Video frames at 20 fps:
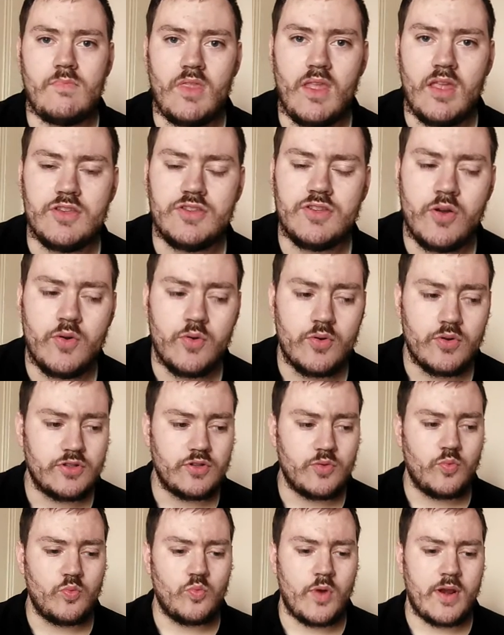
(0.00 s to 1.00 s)
So
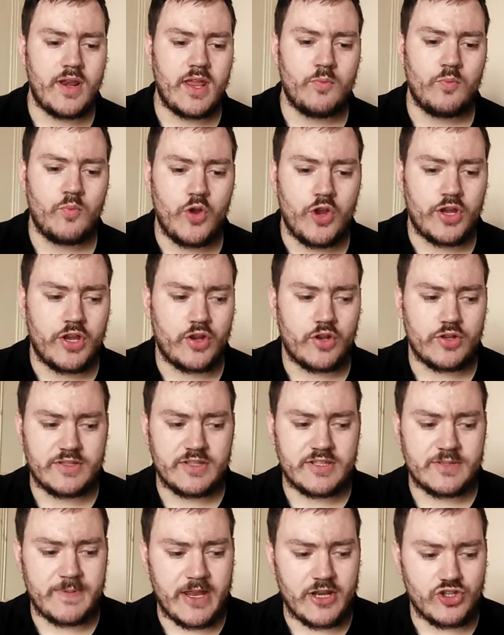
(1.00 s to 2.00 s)
when I'm working on
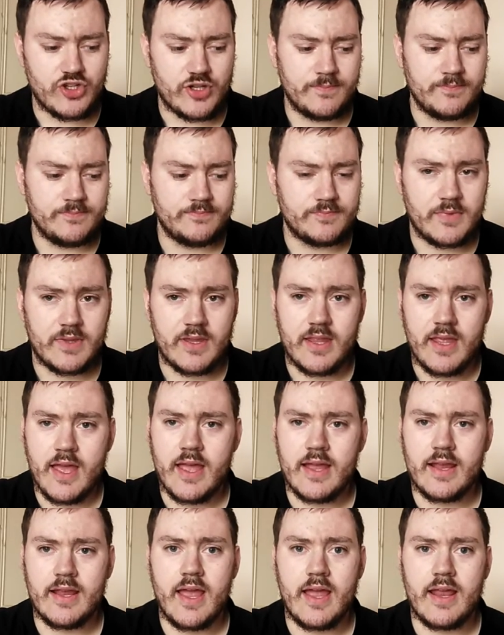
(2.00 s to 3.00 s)
suspension,
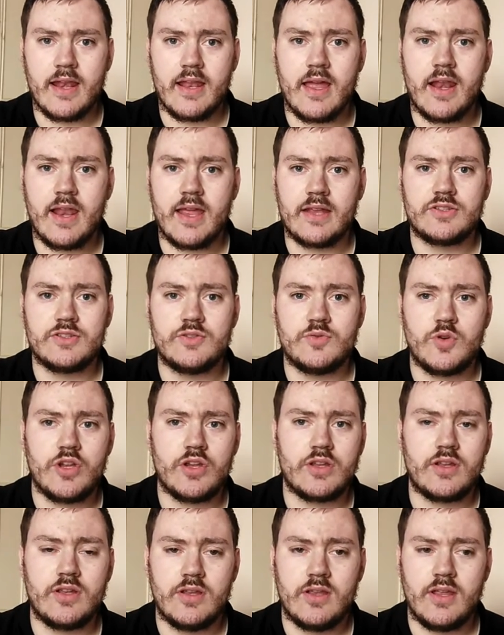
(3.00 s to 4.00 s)
I like to
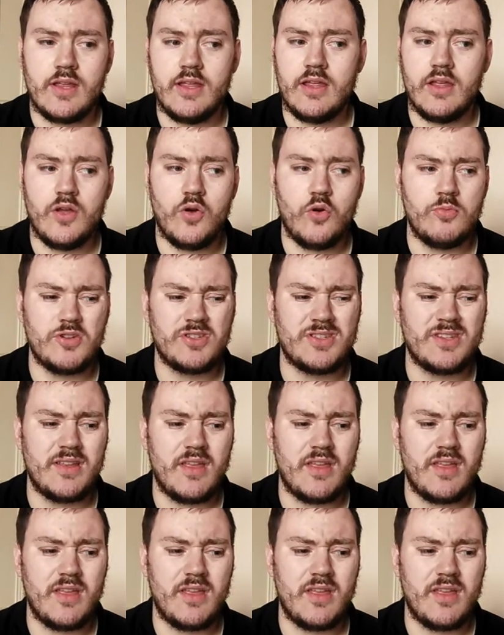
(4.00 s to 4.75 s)
work almost in a